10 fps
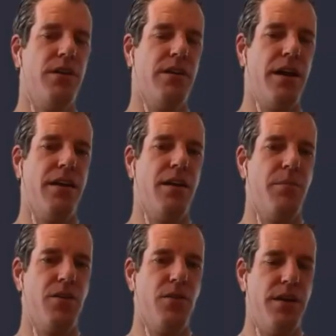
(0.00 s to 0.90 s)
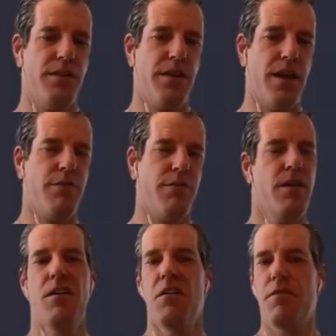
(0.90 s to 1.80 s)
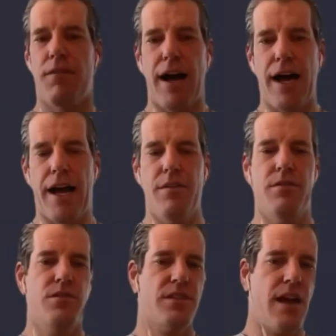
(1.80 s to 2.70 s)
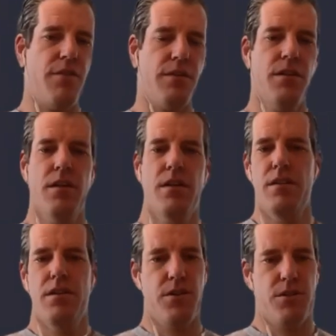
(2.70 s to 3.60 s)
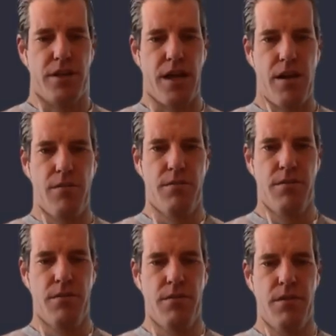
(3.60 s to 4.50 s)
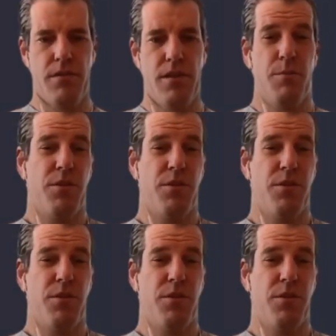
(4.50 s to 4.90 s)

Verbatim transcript: greenlighting a Bitcoin ETF five, seven years ago? They